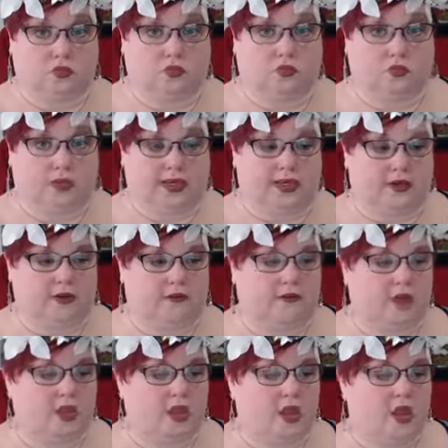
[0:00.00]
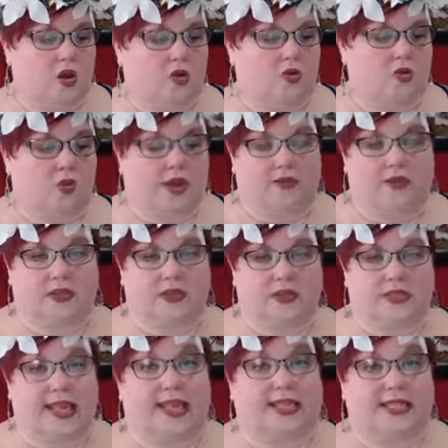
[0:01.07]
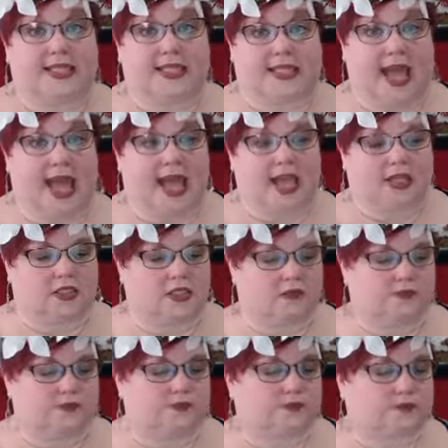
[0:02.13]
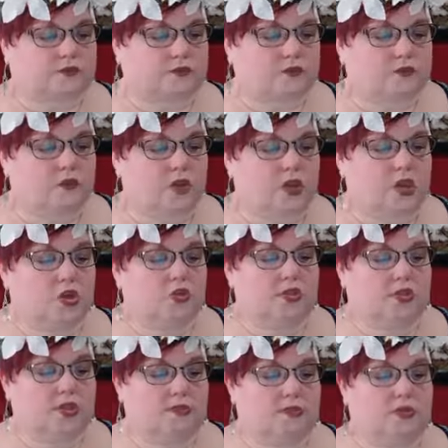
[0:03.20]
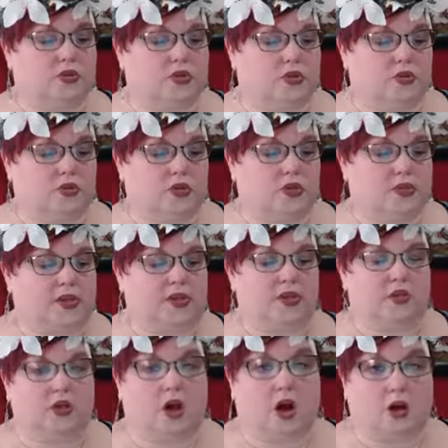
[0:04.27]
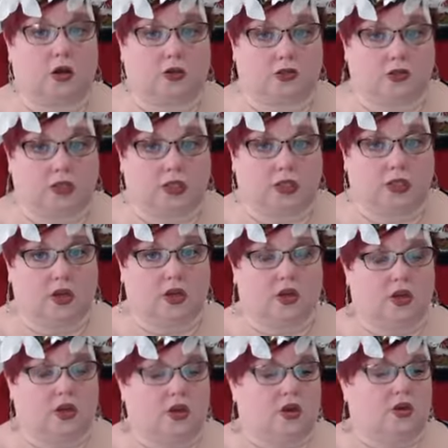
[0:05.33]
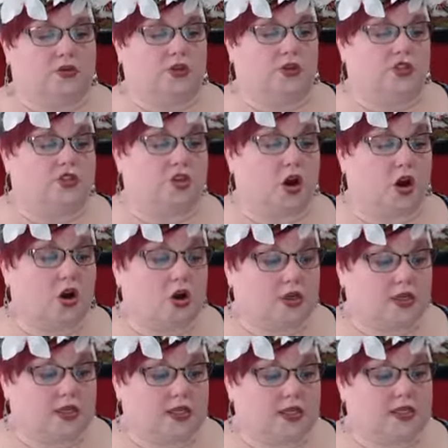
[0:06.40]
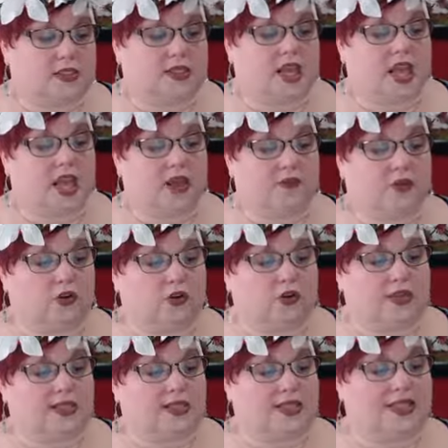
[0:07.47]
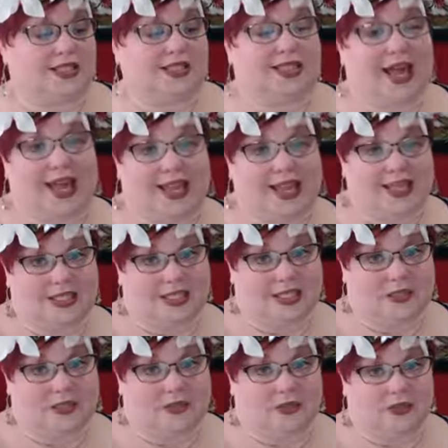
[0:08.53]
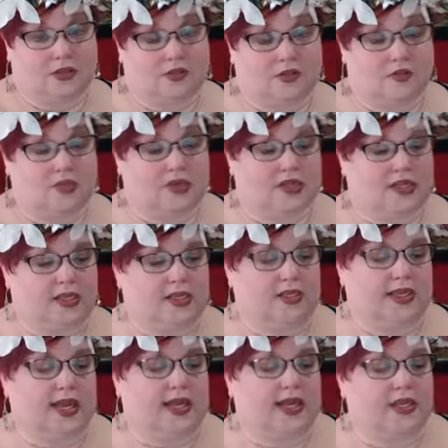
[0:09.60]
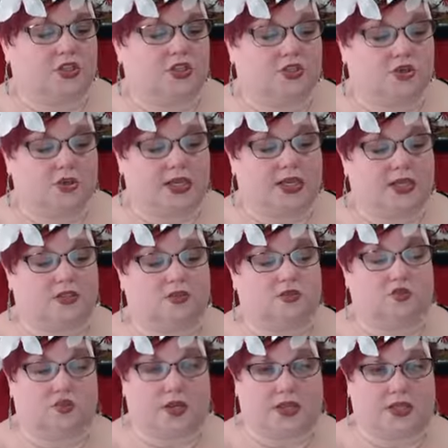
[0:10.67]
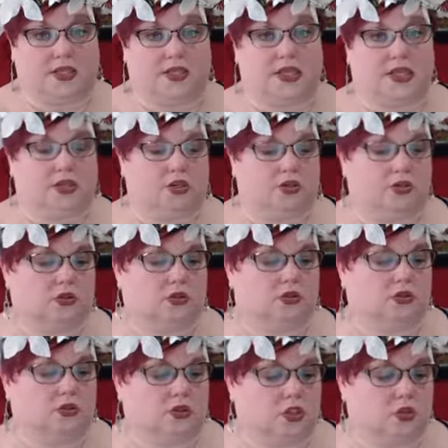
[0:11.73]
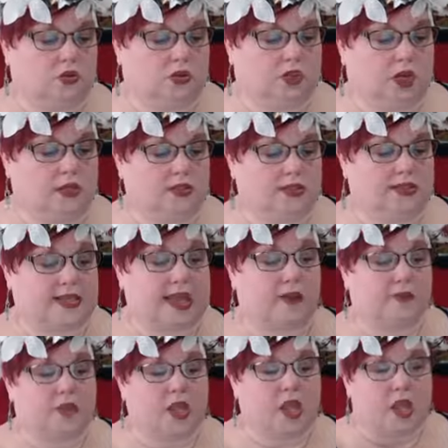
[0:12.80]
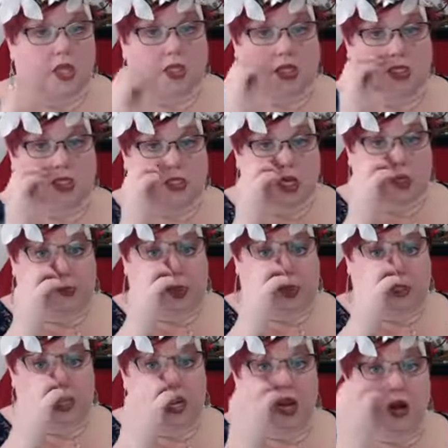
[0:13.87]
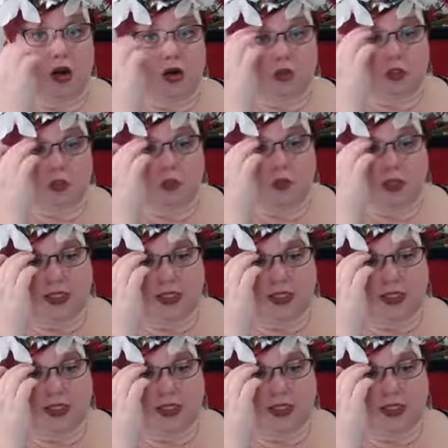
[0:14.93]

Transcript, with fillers: reindeer, ravens, and stags. Your symbols are going to be your cauldron, the darkness, the evergreens, the light, because we're bringing in light, trees, wreaths, and your little Yule logs. Now, let's talk about tarot. So, what